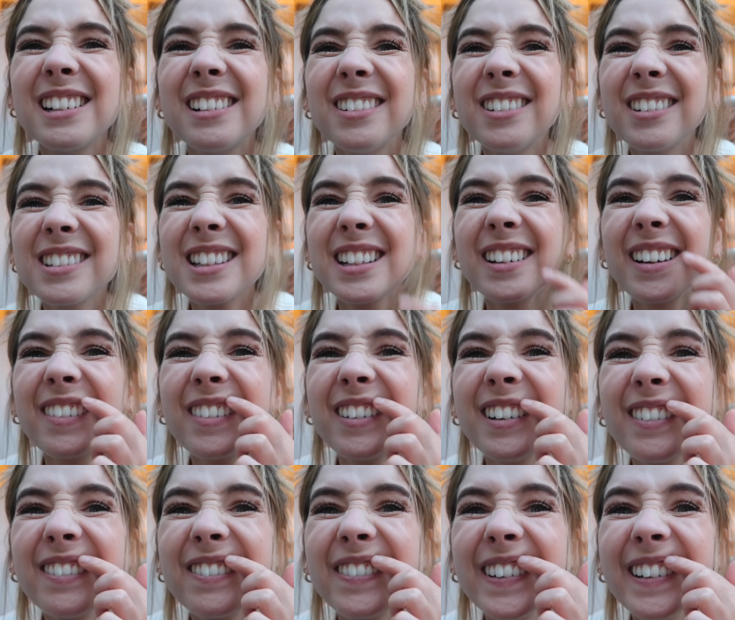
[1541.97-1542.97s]
Also, I've
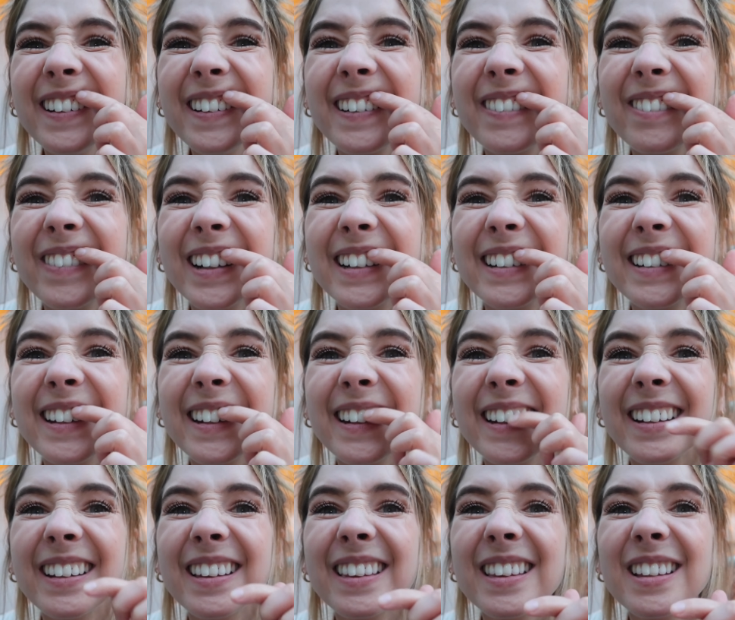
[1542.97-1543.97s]
got food on my
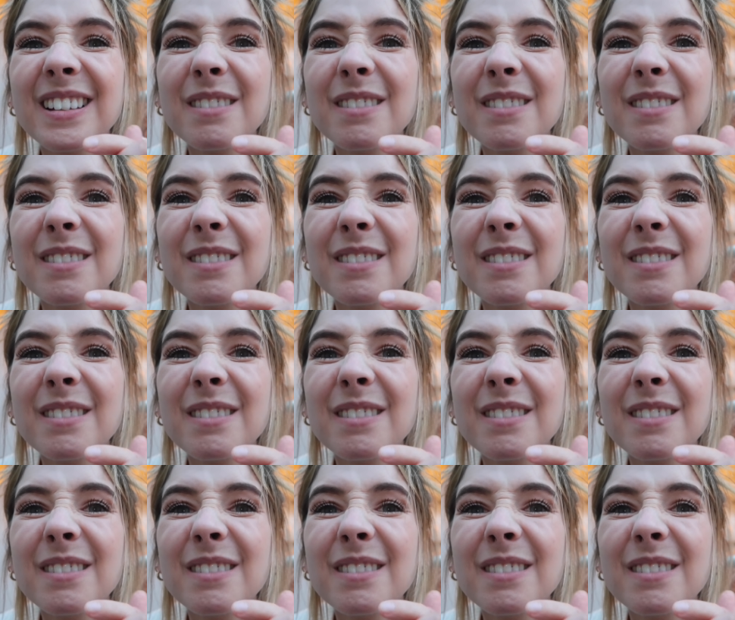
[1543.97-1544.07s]
teeth.